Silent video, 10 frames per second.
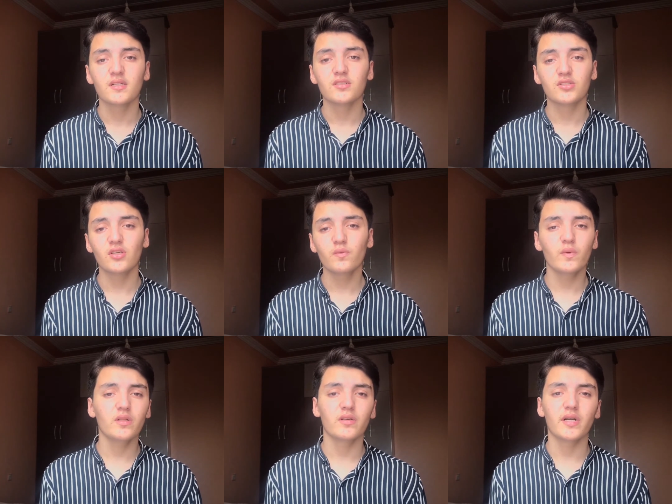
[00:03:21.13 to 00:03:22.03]
John
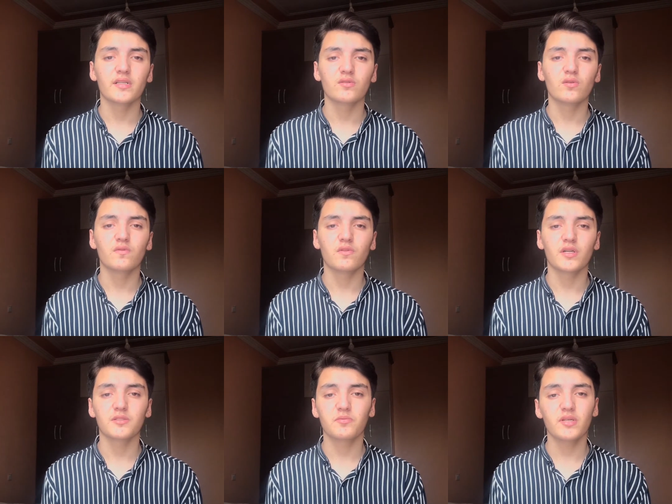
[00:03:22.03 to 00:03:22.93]
Wheeler is known for
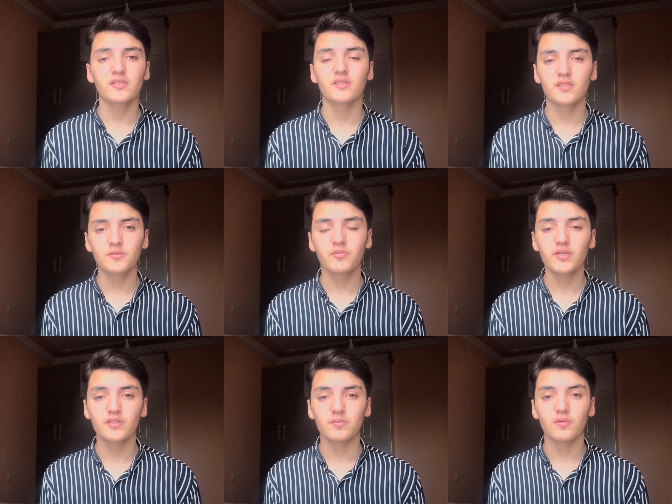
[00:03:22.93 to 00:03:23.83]
expressing this
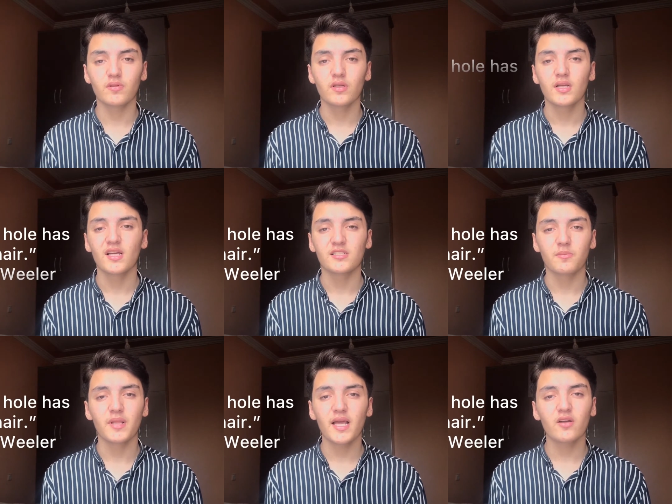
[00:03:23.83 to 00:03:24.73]
principle as
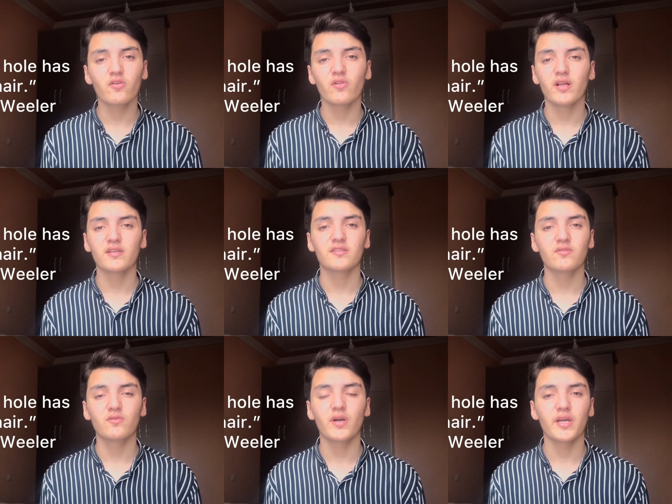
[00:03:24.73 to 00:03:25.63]
a black hole has
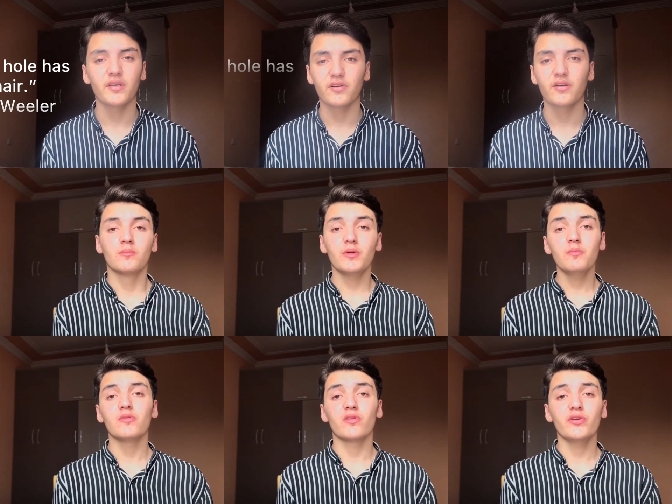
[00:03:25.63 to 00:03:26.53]
no hair.
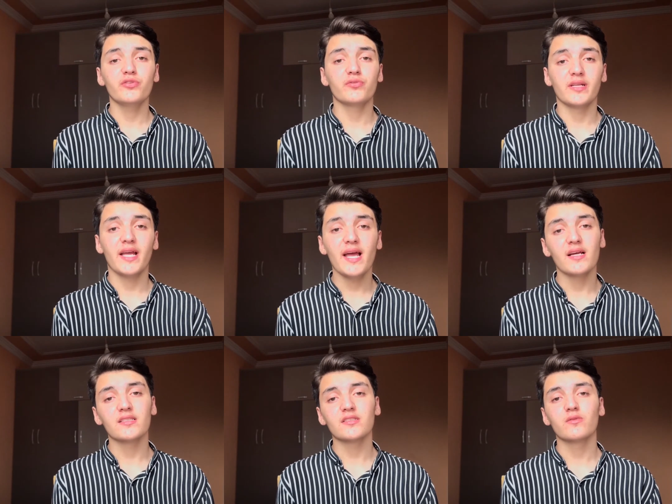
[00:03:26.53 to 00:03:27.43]
People usually
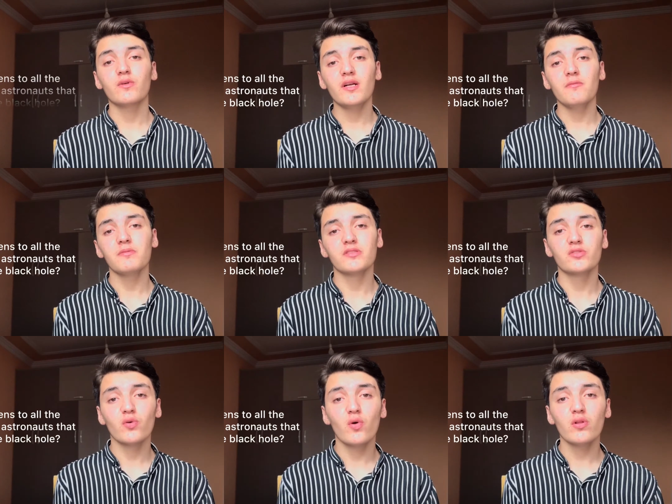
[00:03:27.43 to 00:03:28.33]
ask, what happens
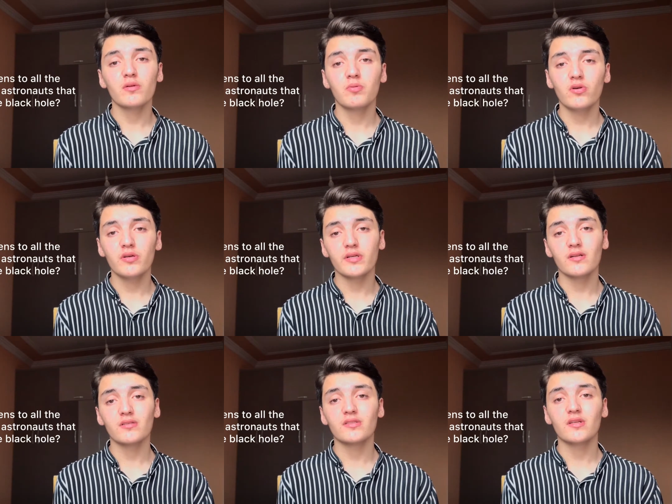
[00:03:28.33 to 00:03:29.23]
to all the
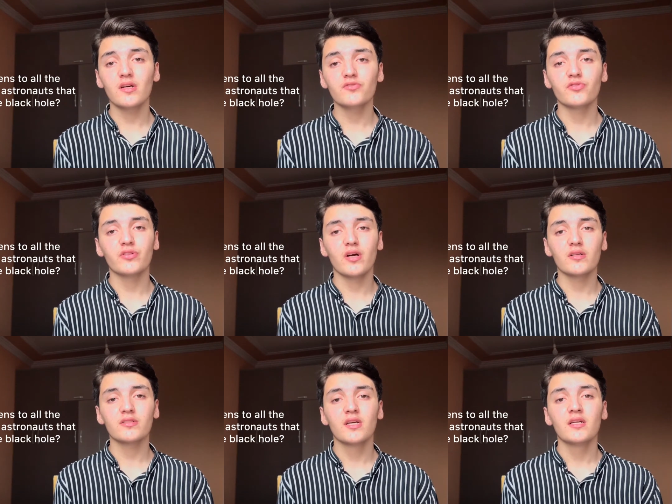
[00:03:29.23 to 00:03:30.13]
particles and
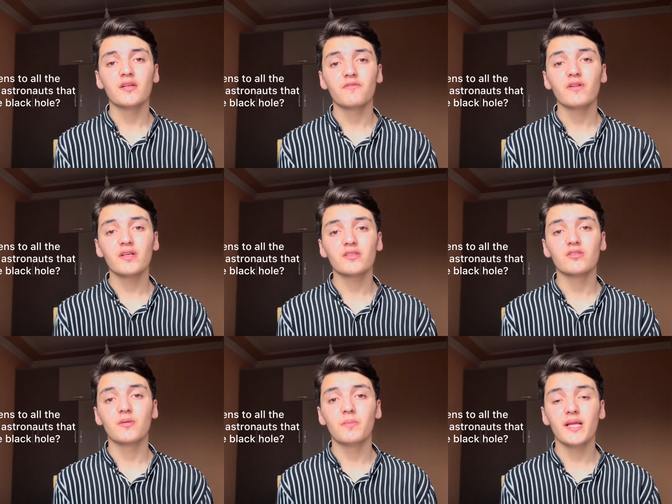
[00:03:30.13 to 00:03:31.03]
astronauts that fell
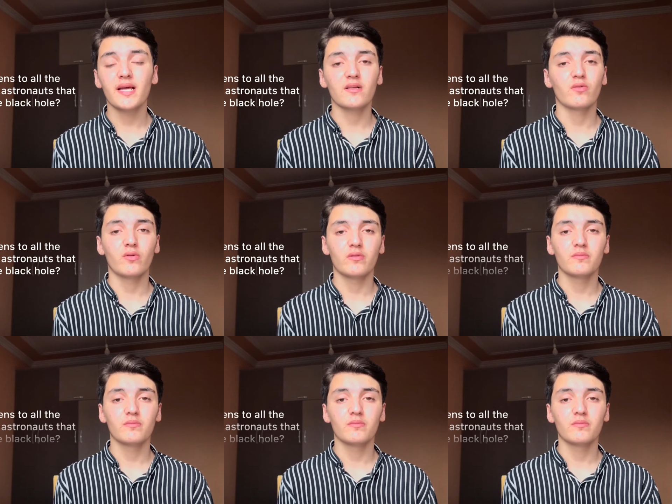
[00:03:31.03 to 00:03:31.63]
into the black hole?